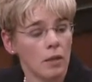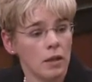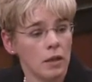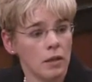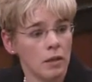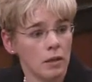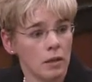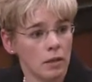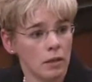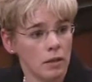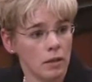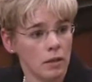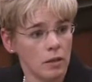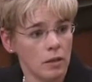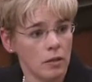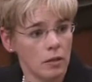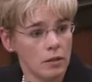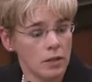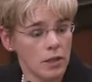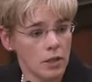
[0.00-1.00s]
In the
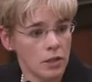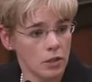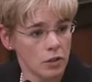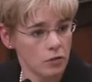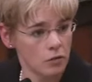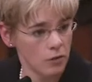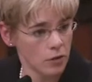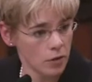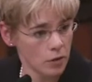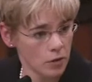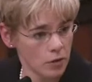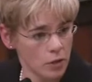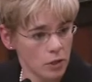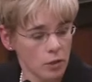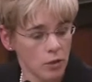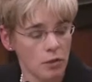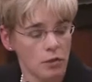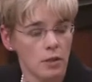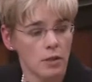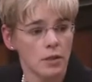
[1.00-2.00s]
utilization for
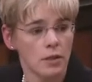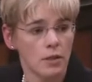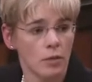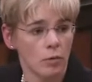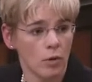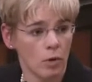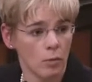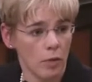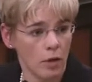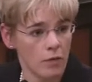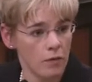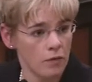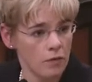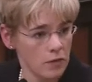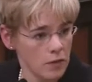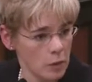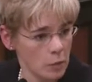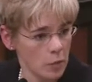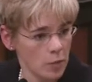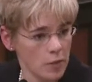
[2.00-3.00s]
children, so we're above
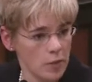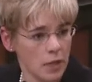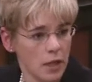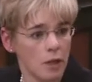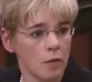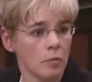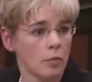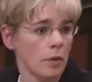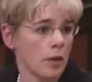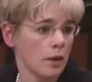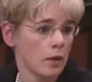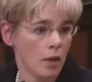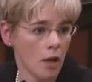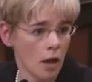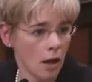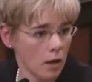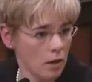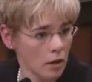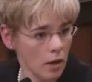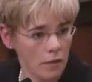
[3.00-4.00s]
50%, but
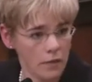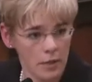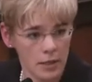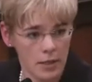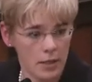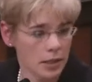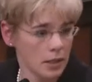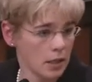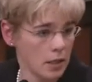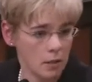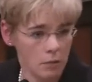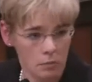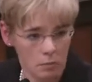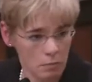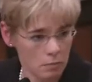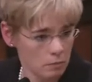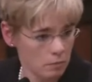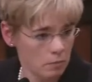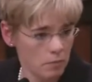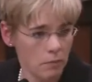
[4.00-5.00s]
not obviously
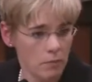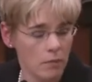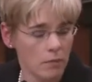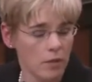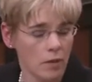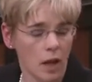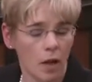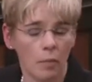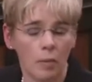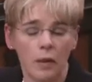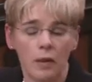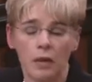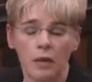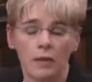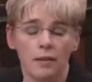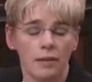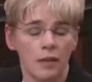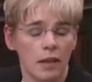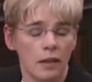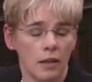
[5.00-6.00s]
stopping
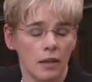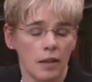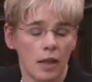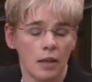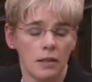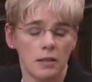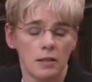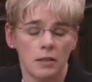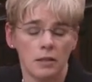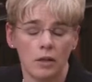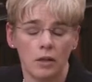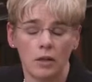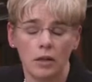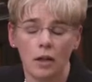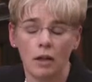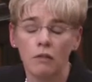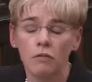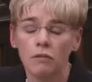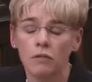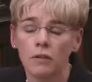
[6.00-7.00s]
and saying that that's good
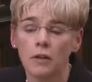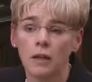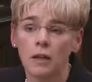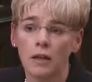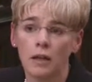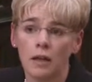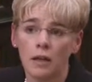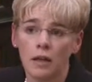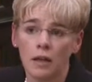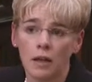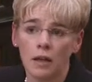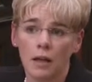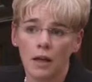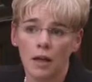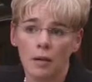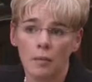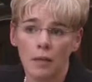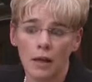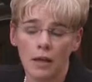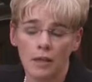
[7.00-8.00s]
enough.
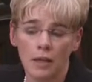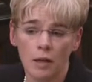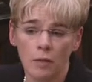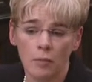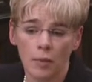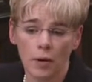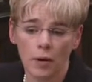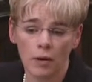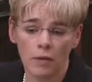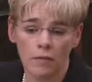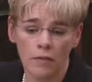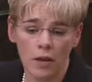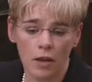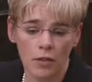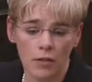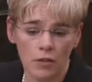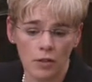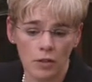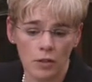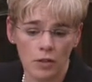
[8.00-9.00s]
I think part of the
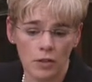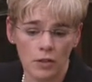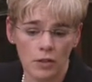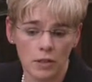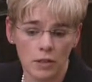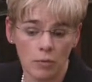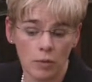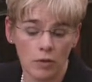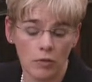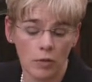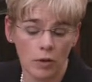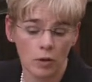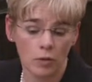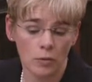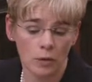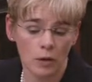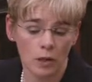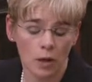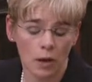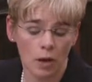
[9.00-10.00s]
other issues is we've
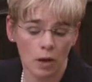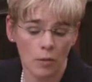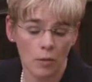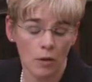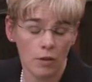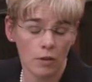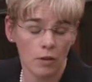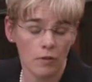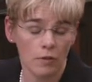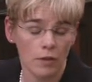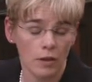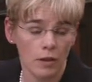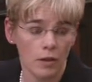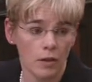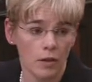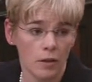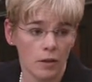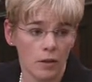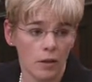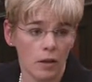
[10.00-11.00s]
worked really hard with our
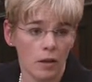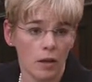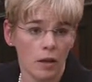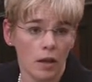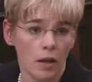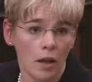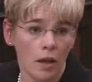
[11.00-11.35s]
vendor